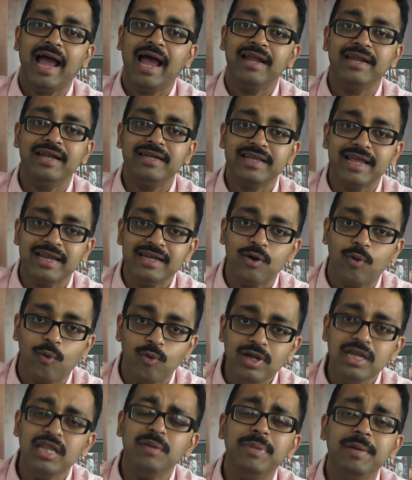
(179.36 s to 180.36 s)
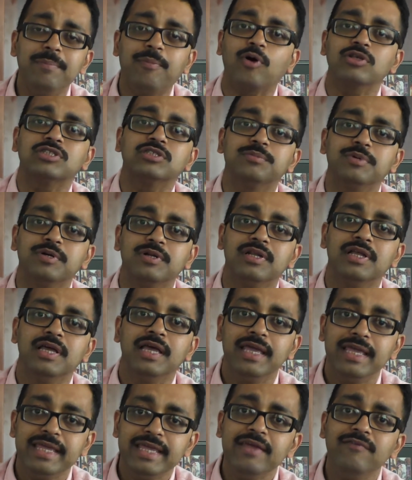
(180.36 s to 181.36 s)
and it can only be possible
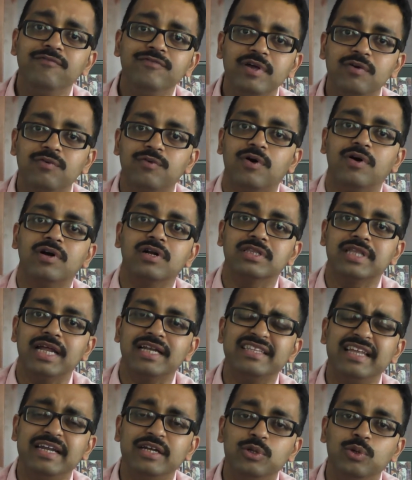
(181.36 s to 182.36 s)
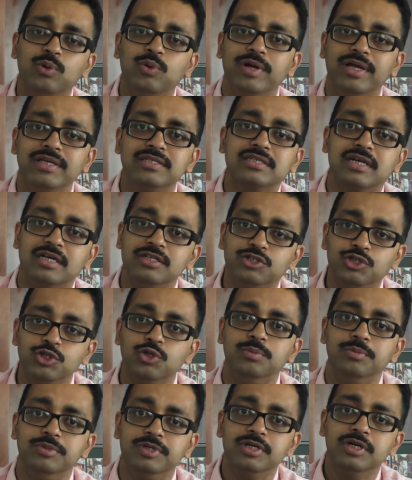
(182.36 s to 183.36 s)
if the work that they do is
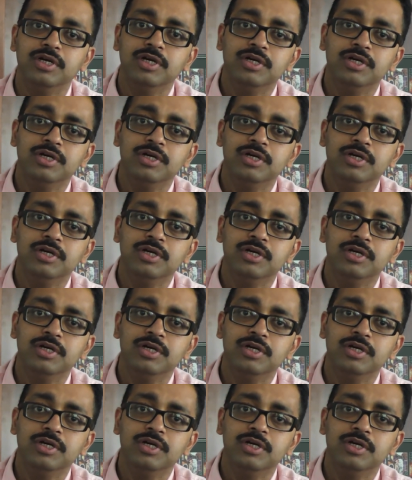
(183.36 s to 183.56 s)
consumed.